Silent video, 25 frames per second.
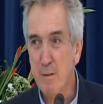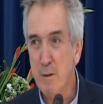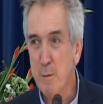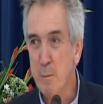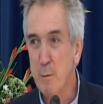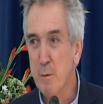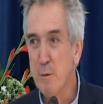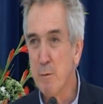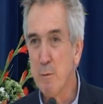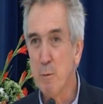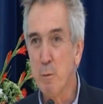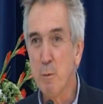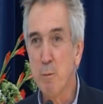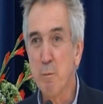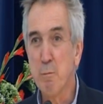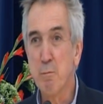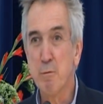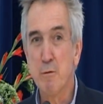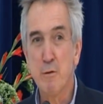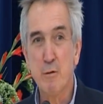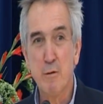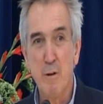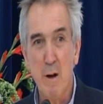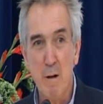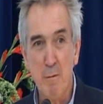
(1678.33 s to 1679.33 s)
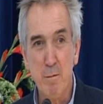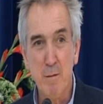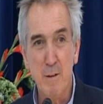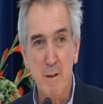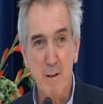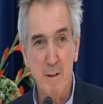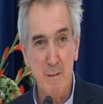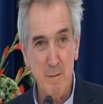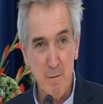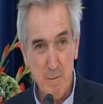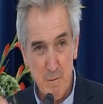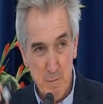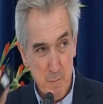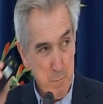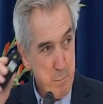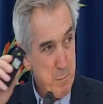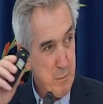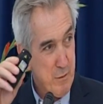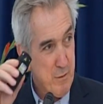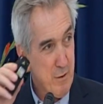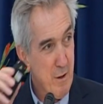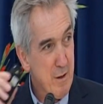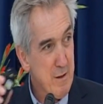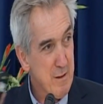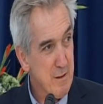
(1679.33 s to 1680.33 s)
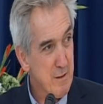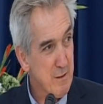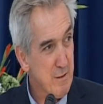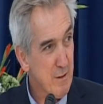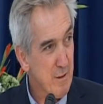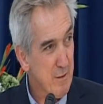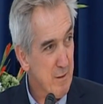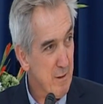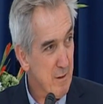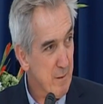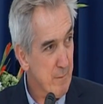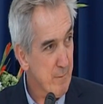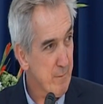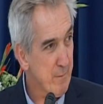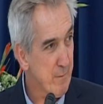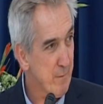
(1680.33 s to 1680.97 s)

they were all travelling beside each other